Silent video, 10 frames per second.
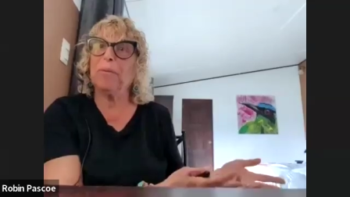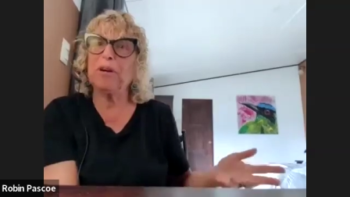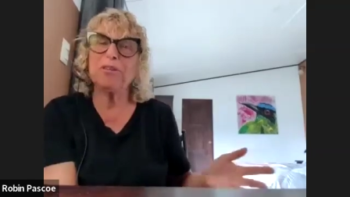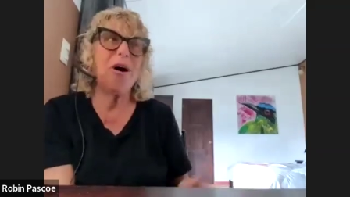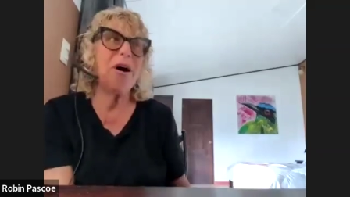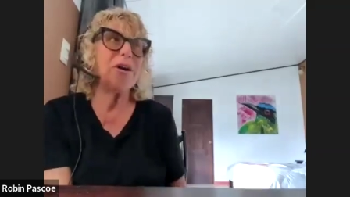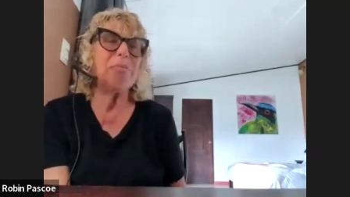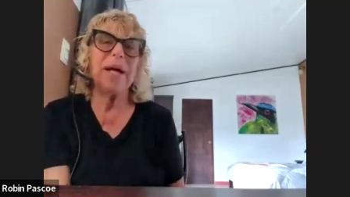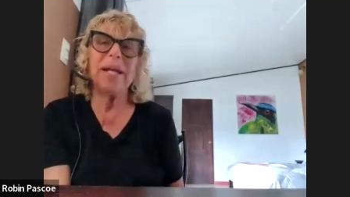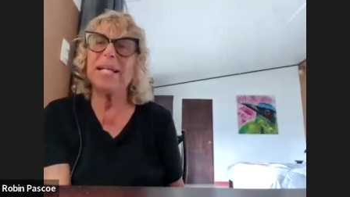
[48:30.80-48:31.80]
with our daughter,
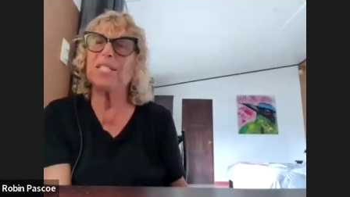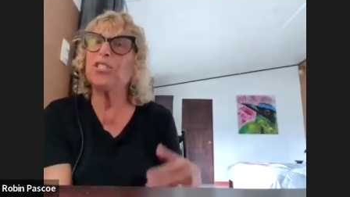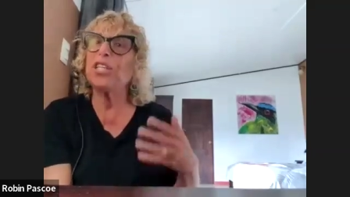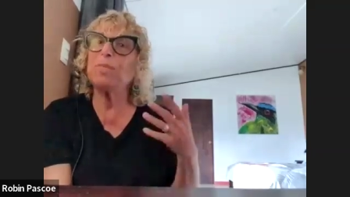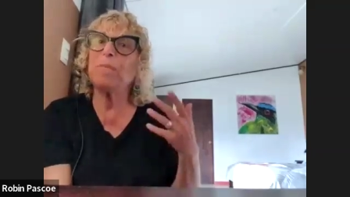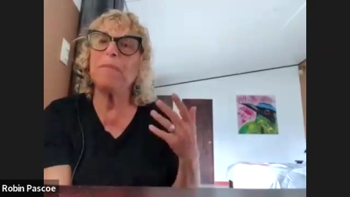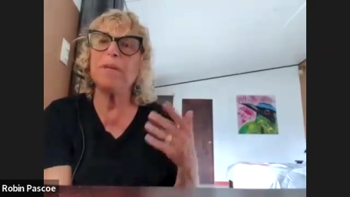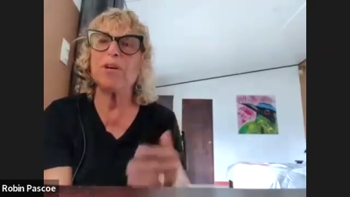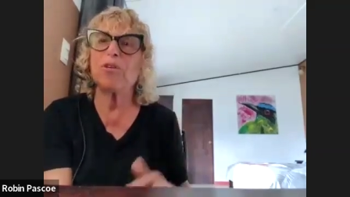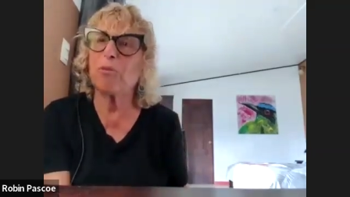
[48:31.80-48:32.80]
but it's just been
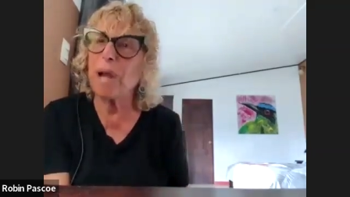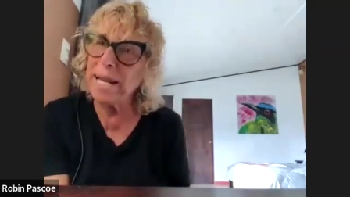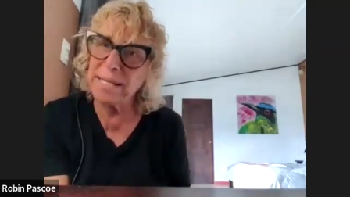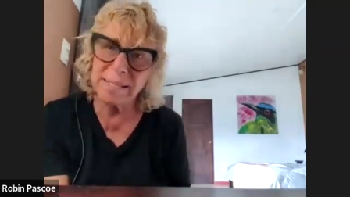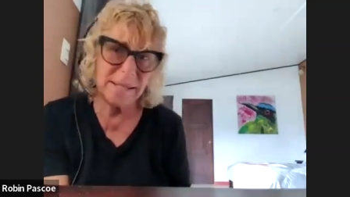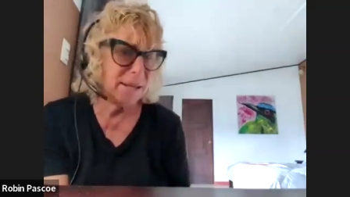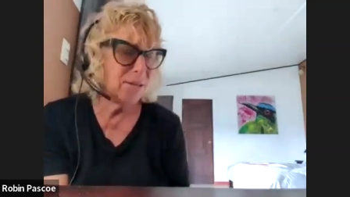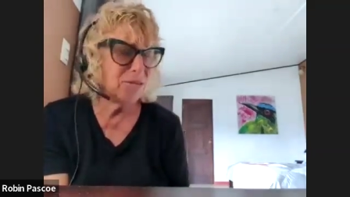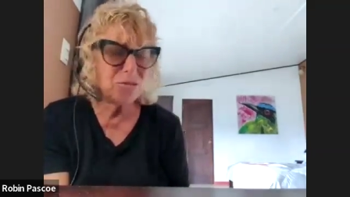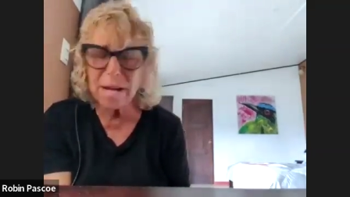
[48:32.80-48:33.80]
the greatest
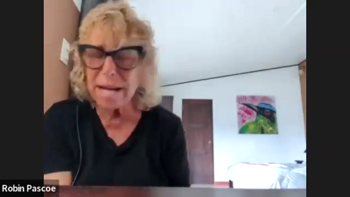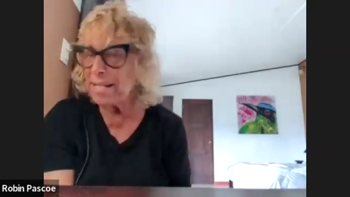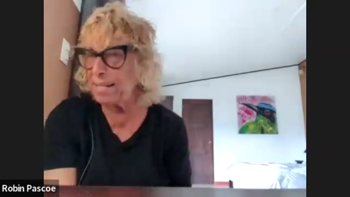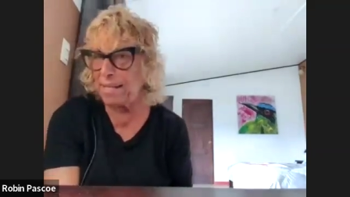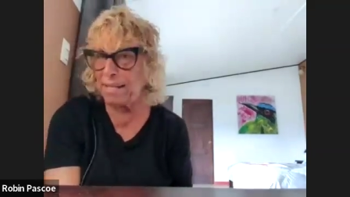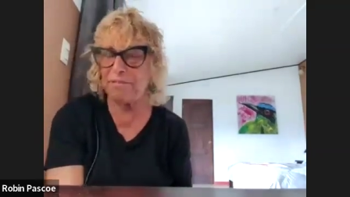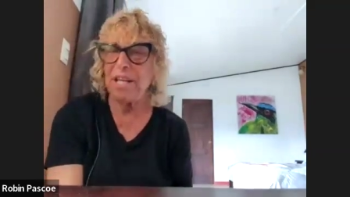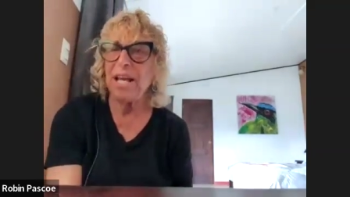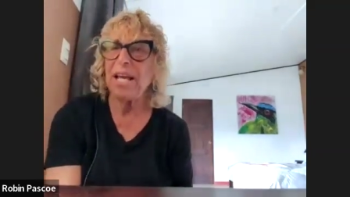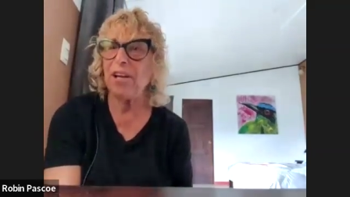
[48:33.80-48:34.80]
gift
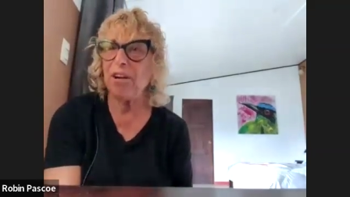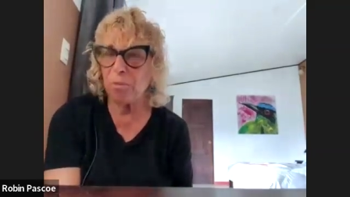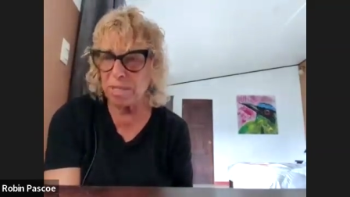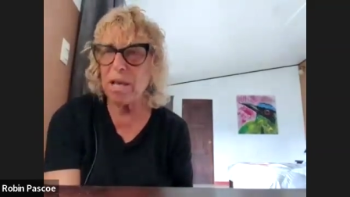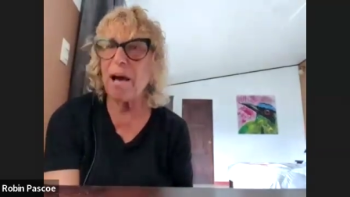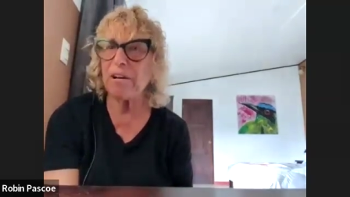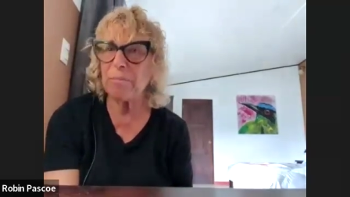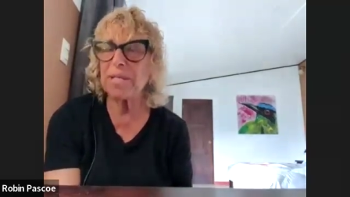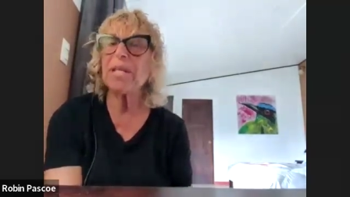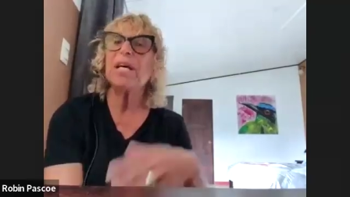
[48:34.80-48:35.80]
in our
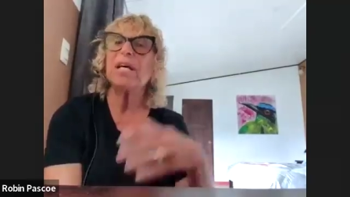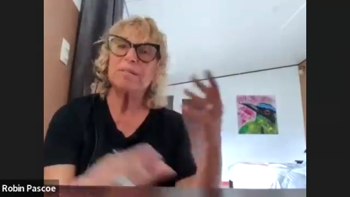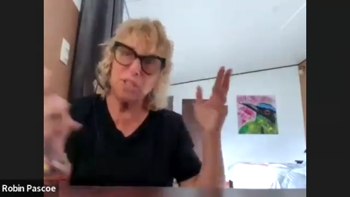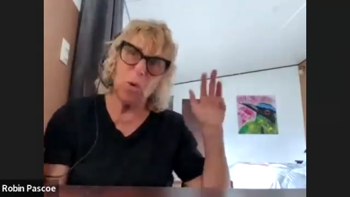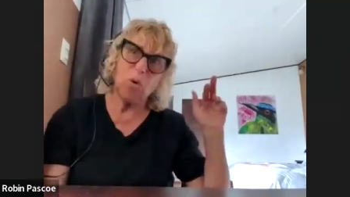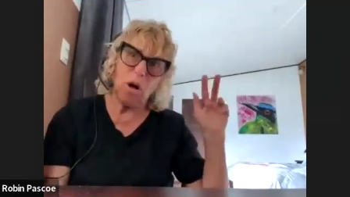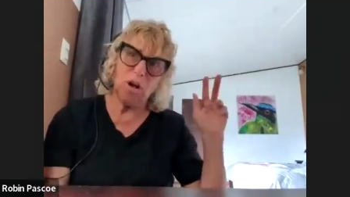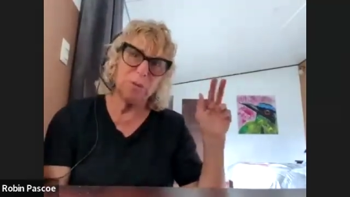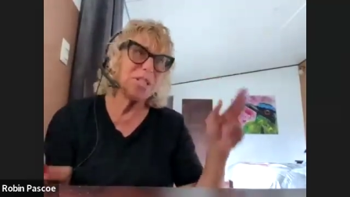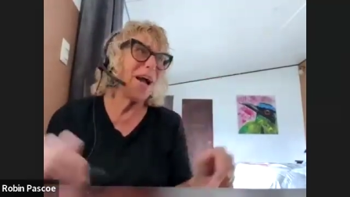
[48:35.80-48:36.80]
retirement,
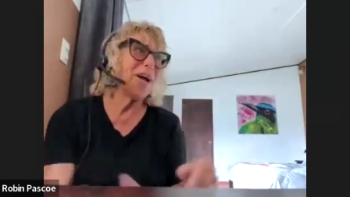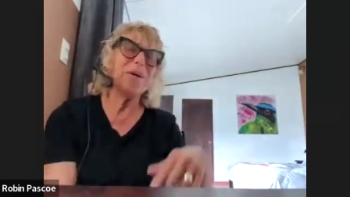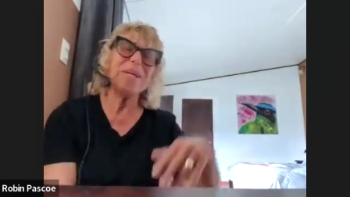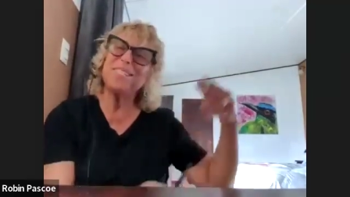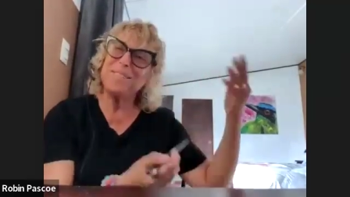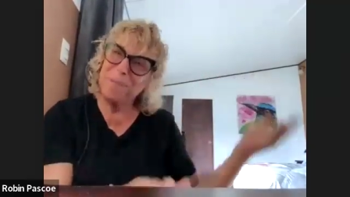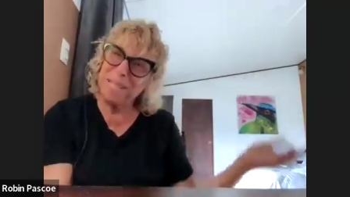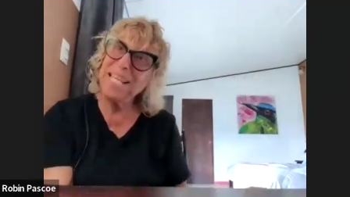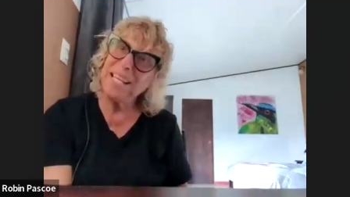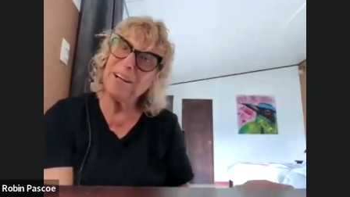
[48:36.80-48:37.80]
so-called retirement, to
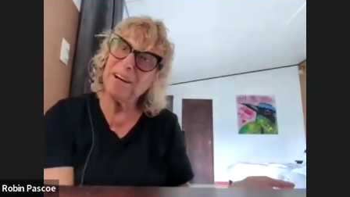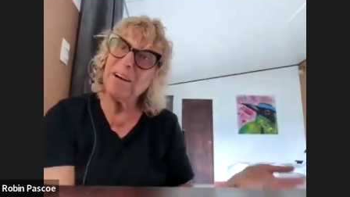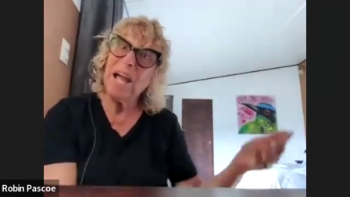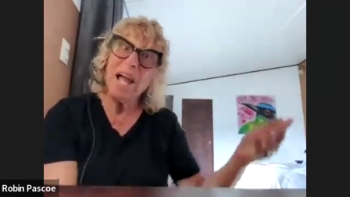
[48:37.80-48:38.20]
be here